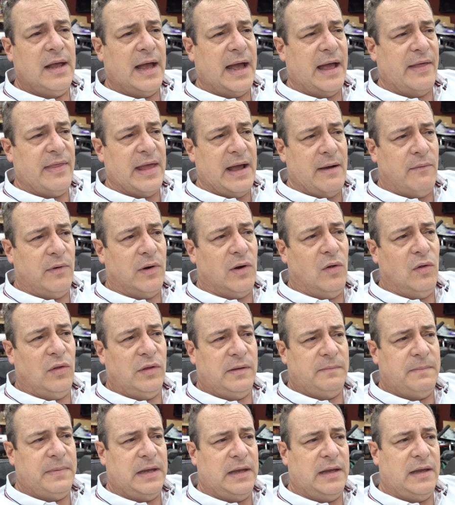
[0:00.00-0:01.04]
And that would
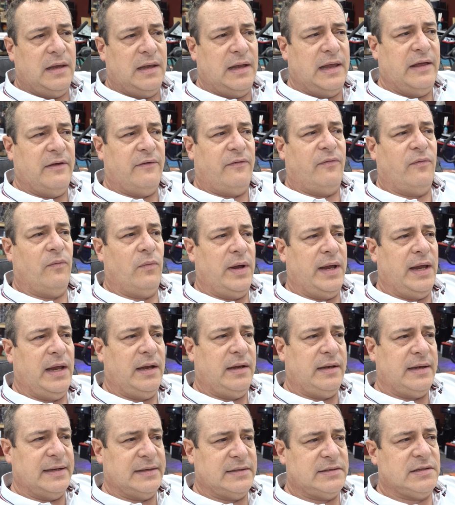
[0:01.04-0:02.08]
only be if we
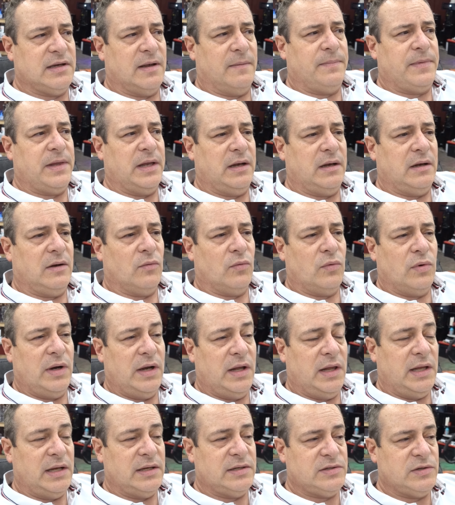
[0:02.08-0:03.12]
did something
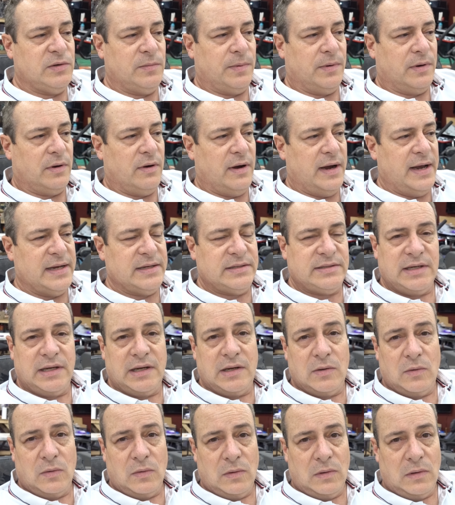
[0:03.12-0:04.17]
really super crazy
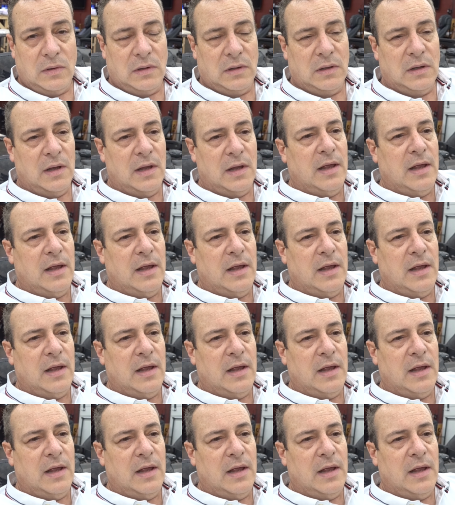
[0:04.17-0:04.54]
cool.